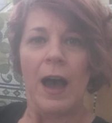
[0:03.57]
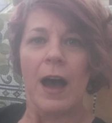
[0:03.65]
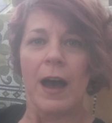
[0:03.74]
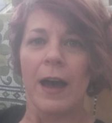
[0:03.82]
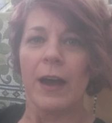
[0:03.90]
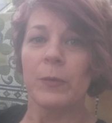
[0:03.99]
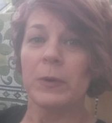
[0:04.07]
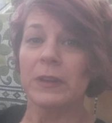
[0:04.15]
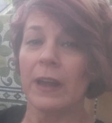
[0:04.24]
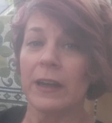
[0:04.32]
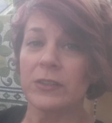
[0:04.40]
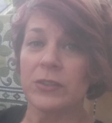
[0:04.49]
I would
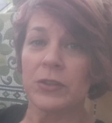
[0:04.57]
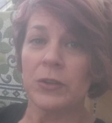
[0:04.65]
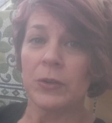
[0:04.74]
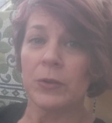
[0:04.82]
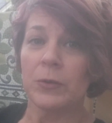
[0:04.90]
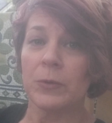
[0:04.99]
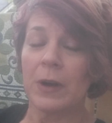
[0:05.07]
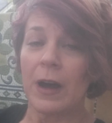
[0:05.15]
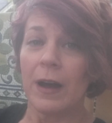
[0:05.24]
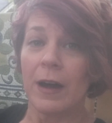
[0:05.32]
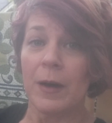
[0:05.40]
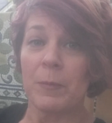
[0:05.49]
like to
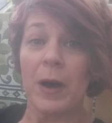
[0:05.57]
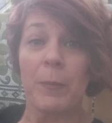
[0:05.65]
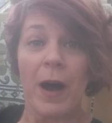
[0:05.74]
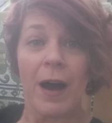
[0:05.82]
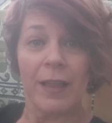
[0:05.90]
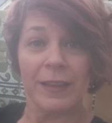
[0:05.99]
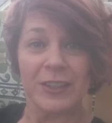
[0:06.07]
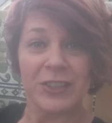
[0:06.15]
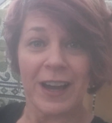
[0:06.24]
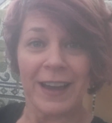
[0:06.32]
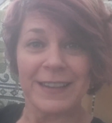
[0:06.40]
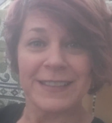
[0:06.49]

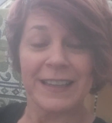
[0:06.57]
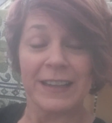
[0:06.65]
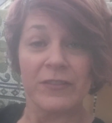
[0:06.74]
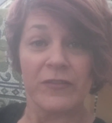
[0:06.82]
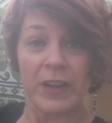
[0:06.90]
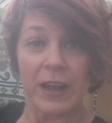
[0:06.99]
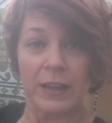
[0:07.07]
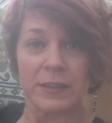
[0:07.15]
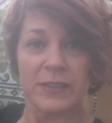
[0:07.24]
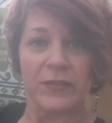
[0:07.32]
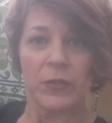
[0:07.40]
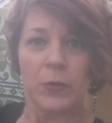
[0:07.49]
apologize in
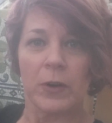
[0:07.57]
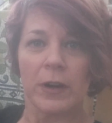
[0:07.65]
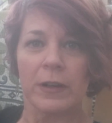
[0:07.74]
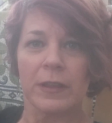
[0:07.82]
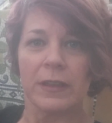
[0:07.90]
advance for